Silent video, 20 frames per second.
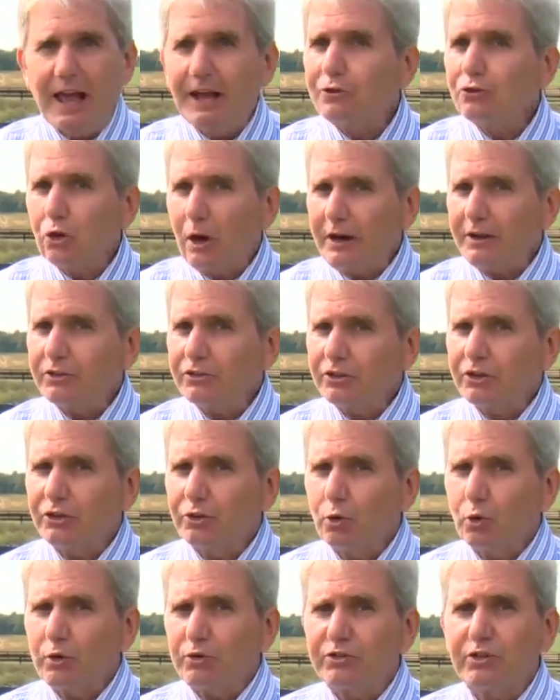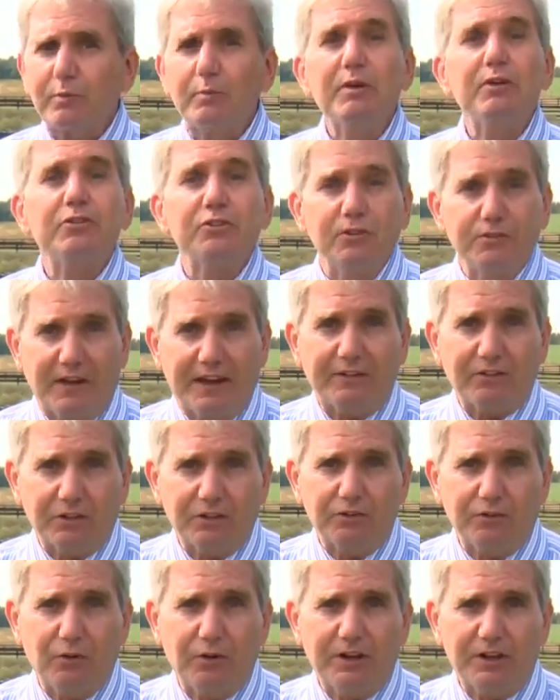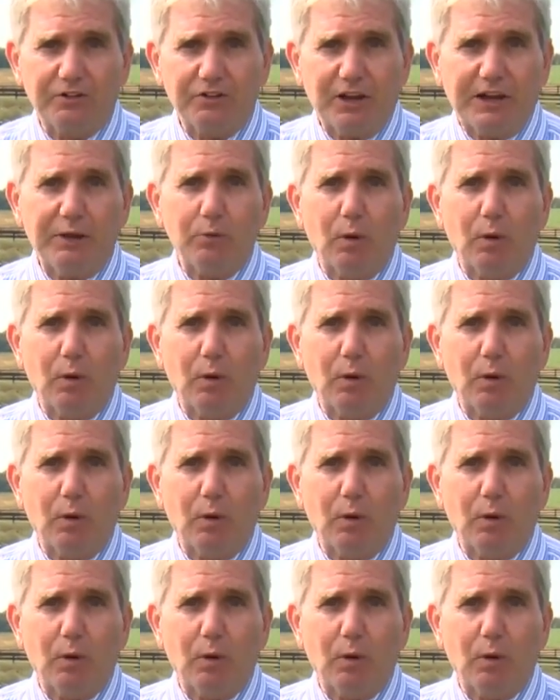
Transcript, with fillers: and trying to secure some surveillance footage.